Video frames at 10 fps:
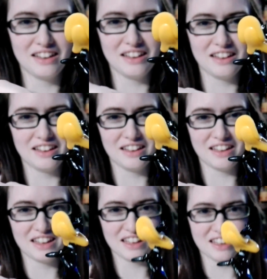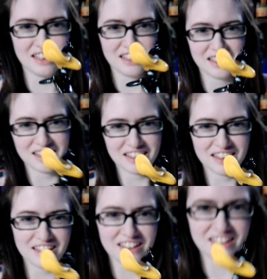even then.
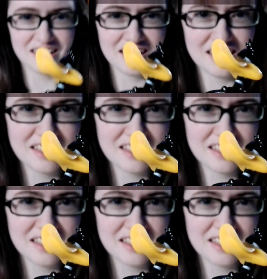I think,